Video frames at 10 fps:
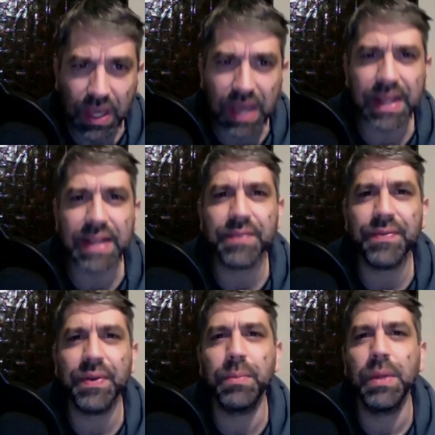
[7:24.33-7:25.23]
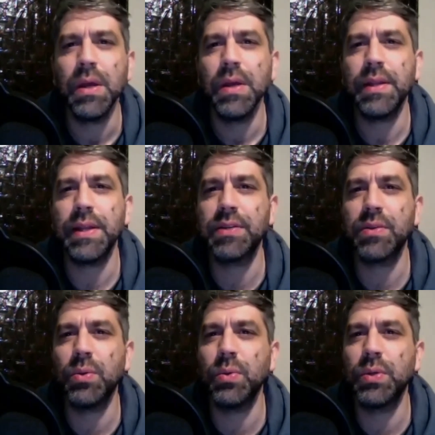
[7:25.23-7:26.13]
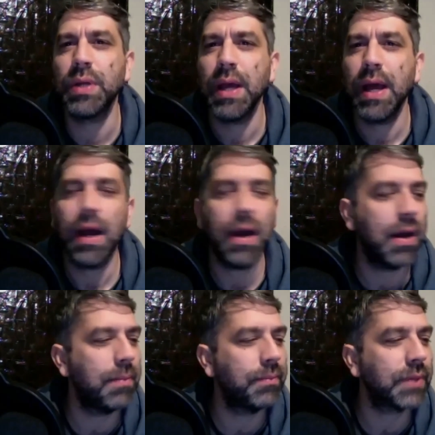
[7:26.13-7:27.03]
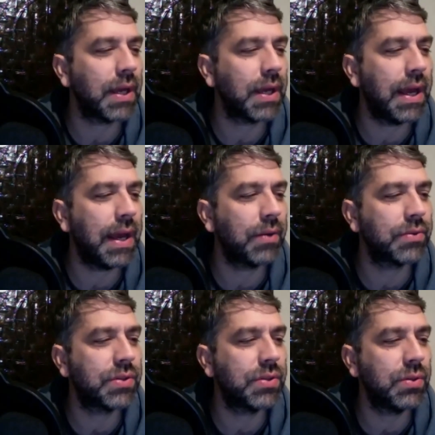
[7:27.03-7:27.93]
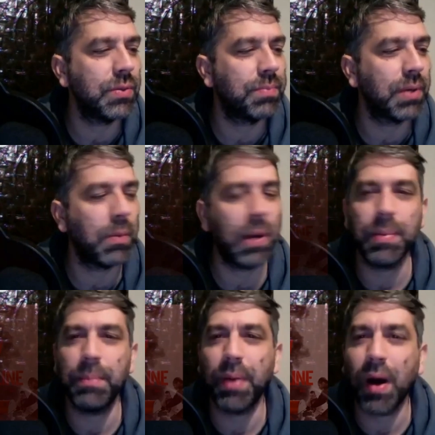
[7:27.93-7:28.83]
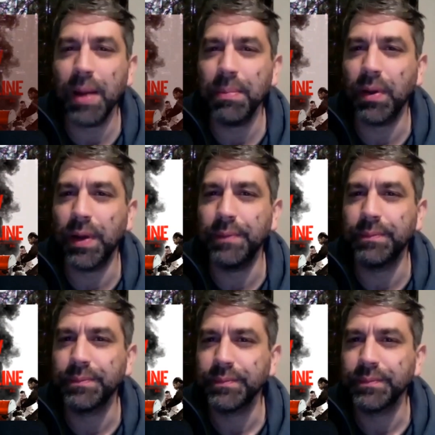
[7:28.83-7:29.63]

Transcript: And that's a film that is called um, How to Blow Up a Pipeline.